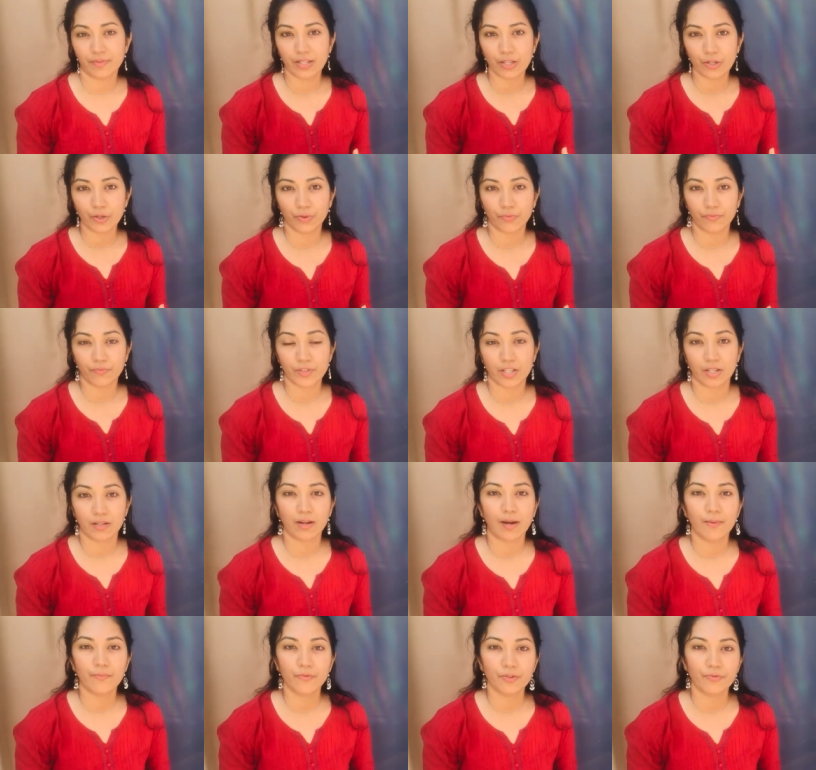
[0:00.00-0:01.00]
you know, which are
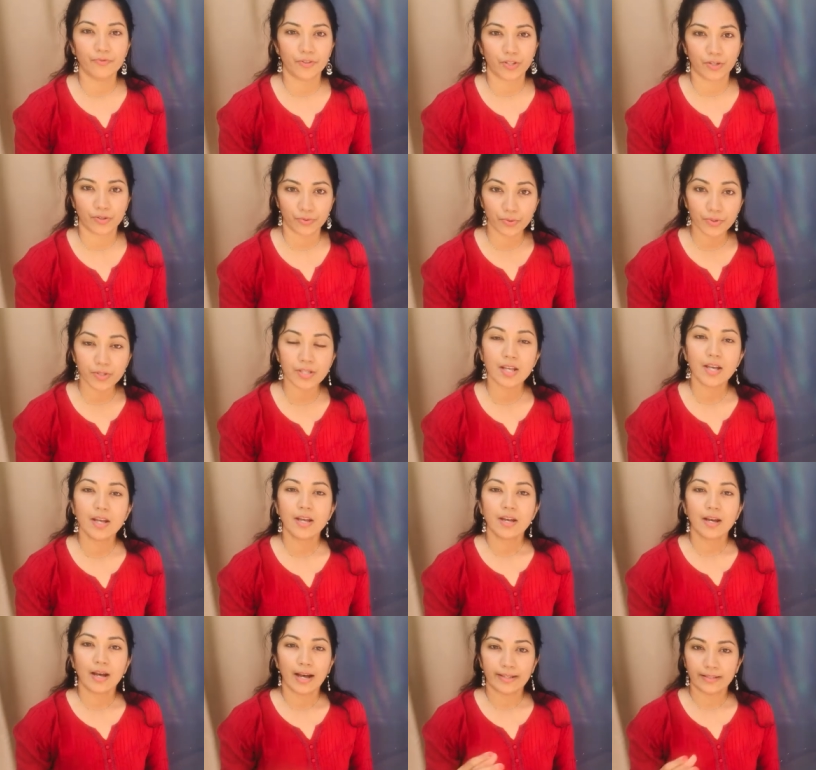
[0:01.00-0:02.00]
harmful for the roots,
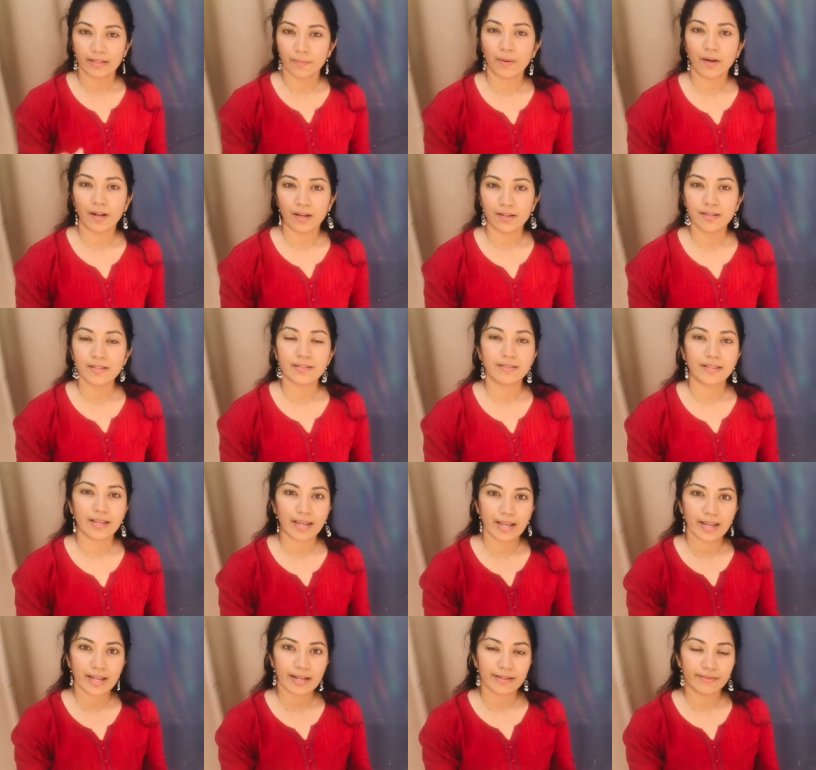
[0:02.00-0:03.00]
and the plant
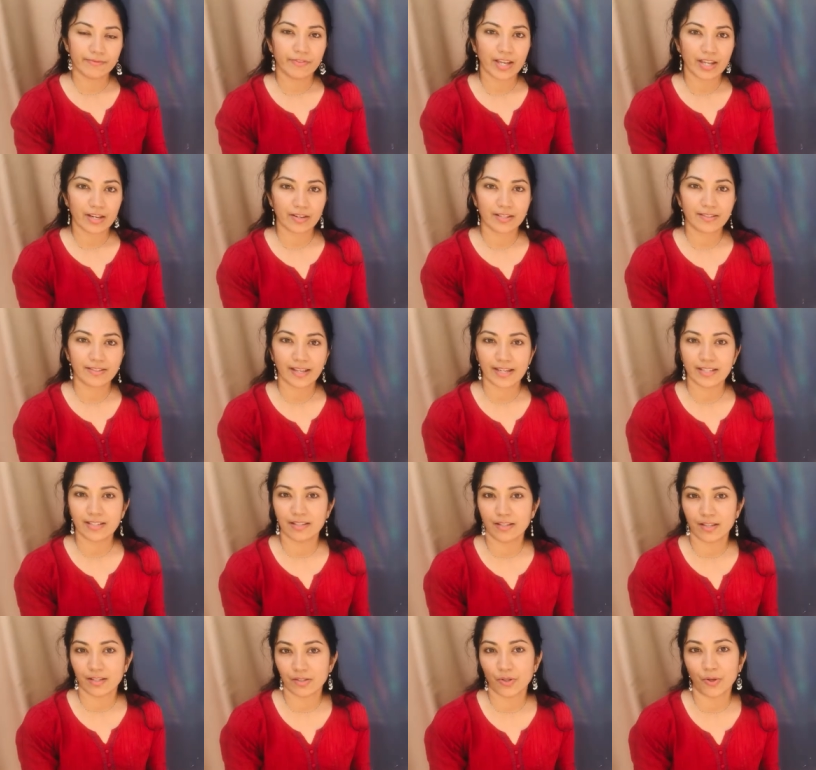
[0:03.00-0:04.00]
they they reside
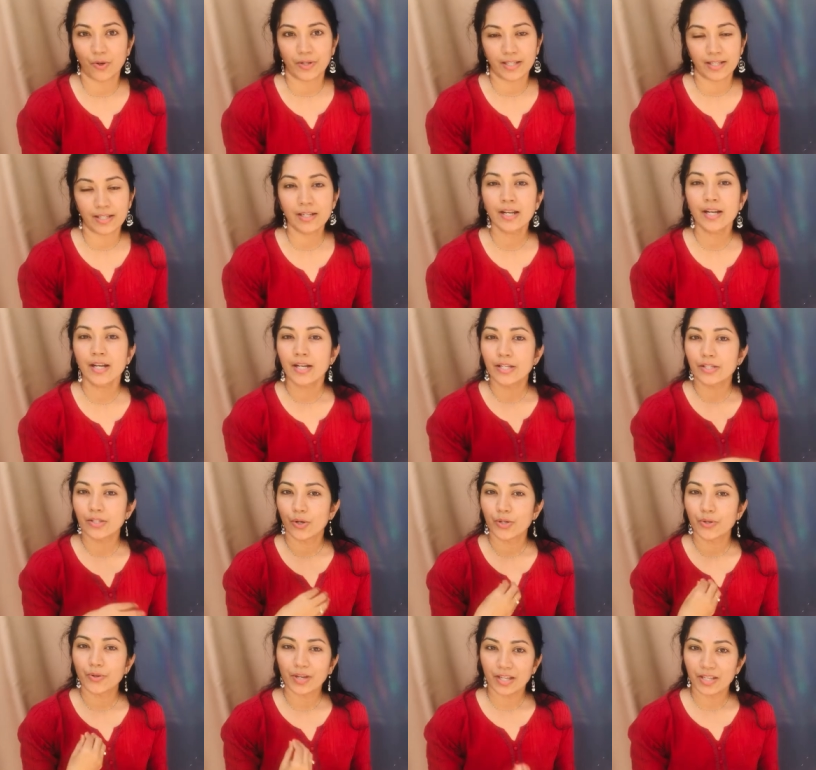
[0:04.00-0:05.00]
in the soil so
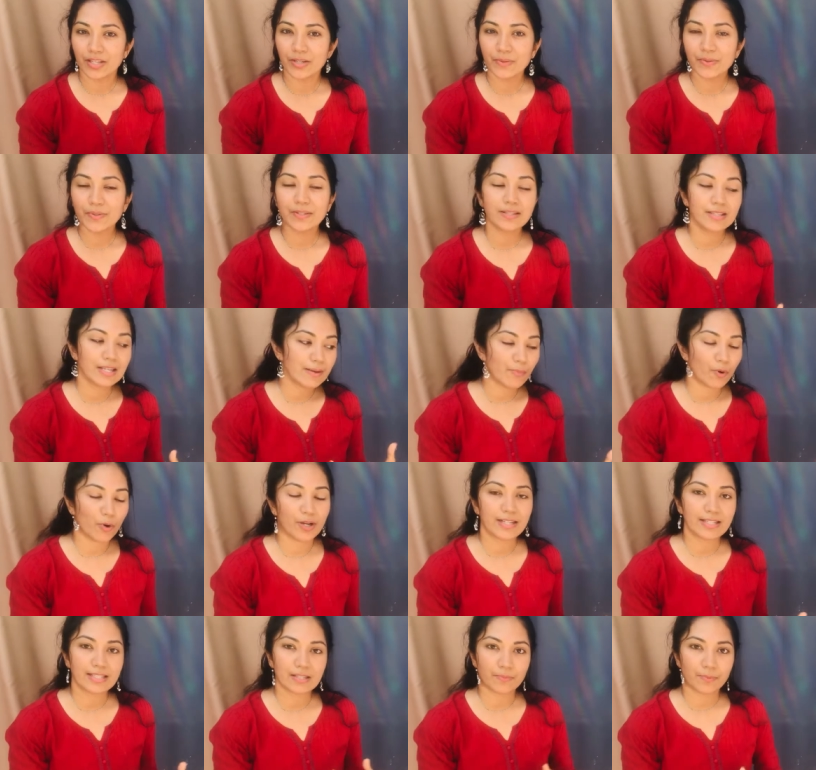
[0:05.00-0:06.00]
you can use neem
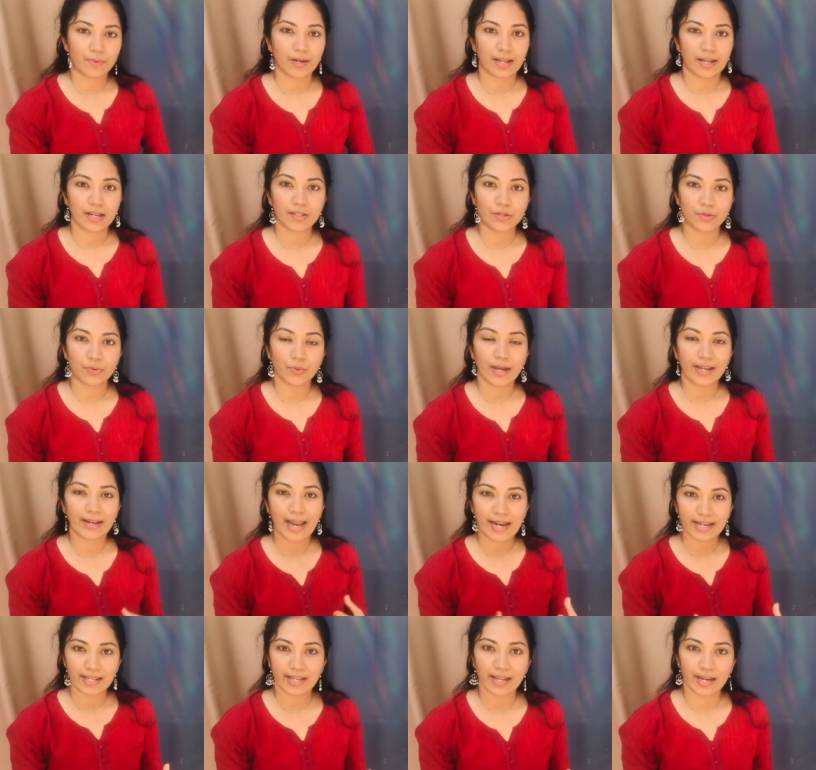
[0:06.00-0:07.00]
oil spray to
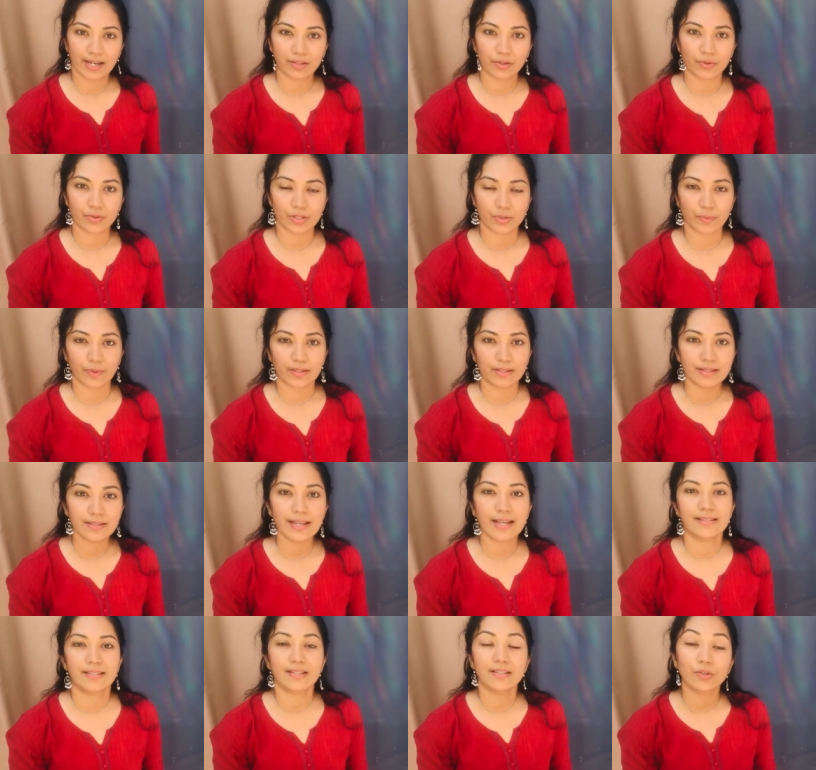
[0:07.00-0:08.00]
eradicate those ones
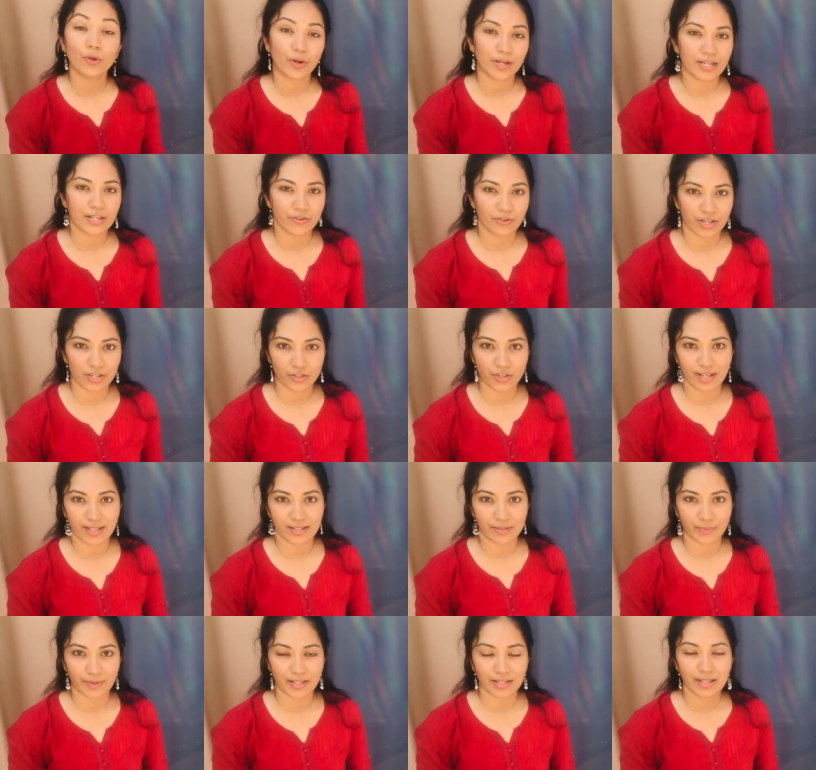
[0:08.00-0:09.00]
as a soil drench
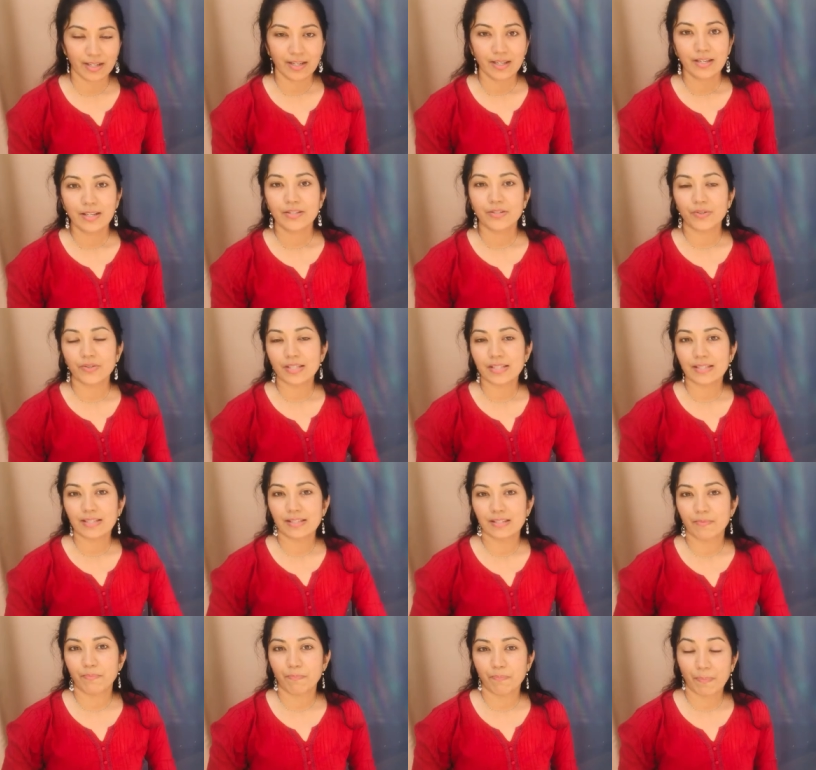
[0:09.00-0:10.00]
as well so this is
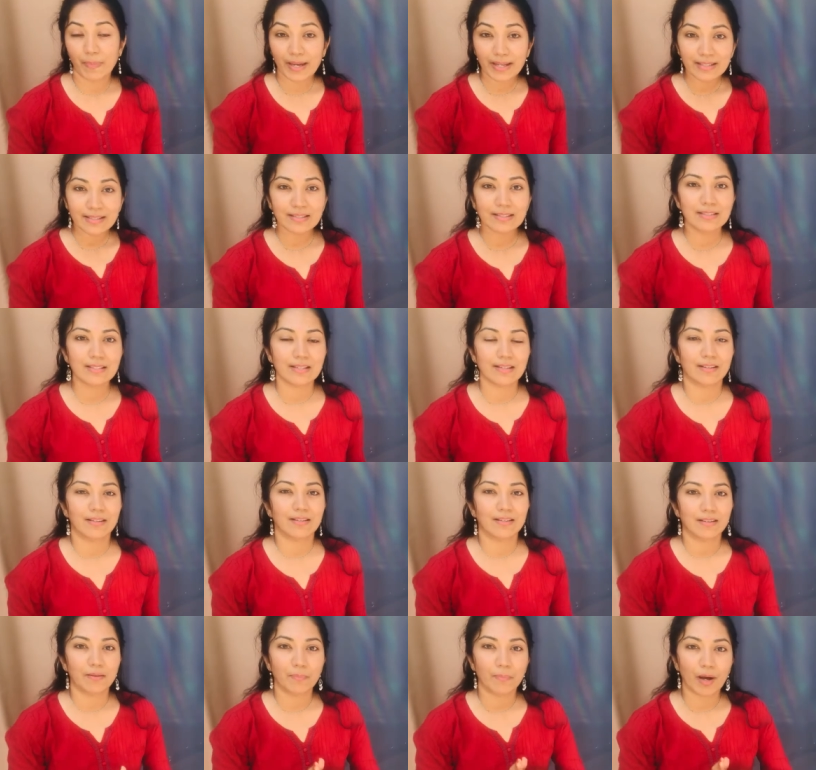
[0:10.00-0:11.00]
the best
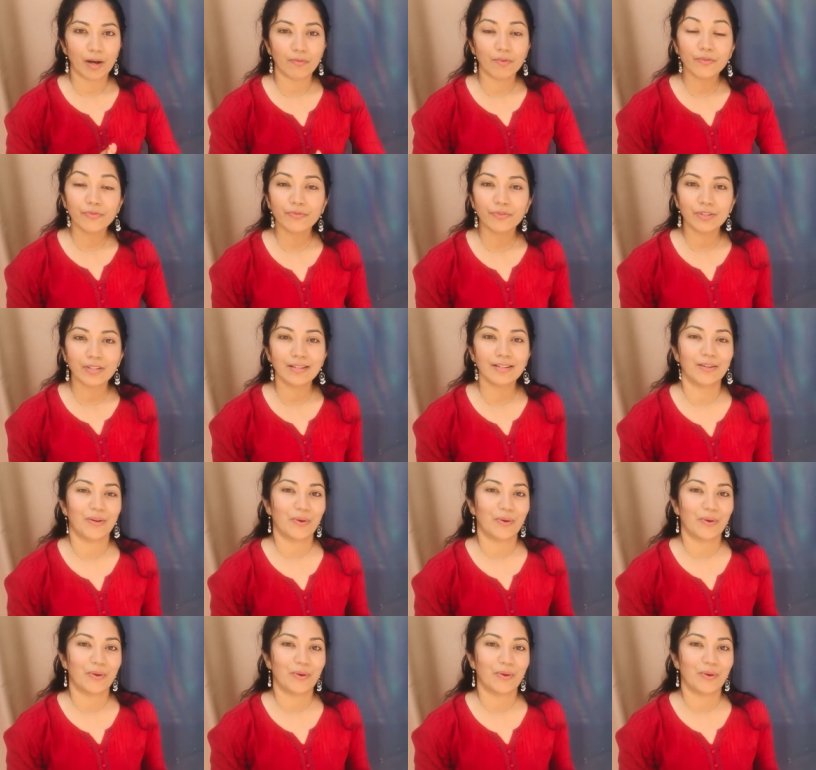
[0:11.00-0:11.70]
uh, powerful